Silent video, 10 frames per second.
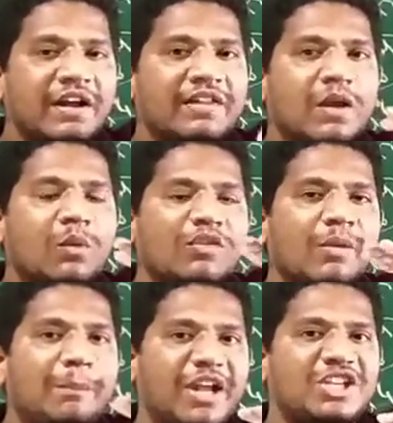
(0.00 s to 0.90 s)
There was a
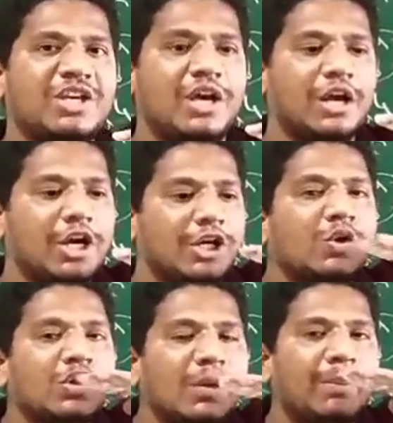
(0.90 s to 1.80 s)
pressure, due to
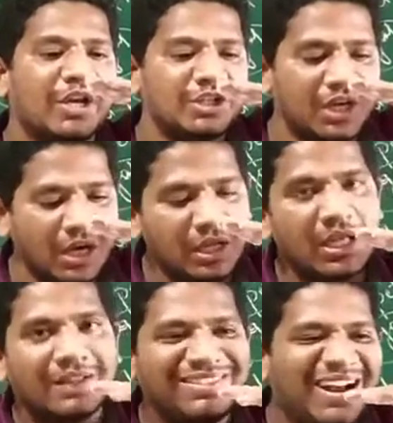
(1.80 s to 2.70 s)
the
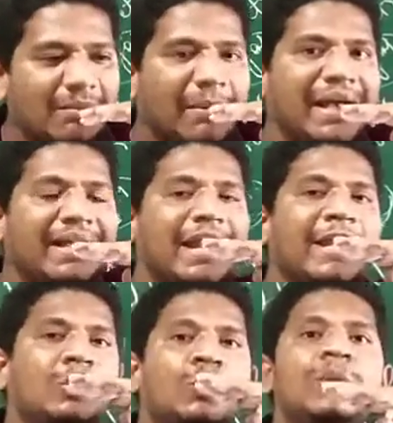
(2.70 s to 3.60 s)
pressure that maintained
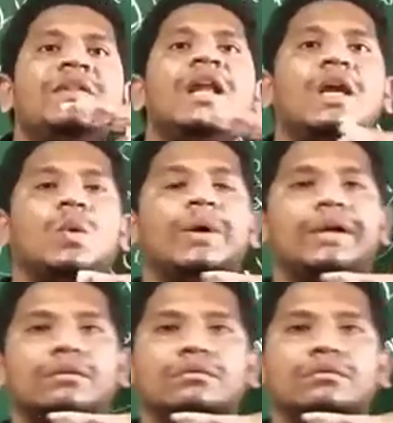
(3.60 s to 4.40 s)
to be the liquid.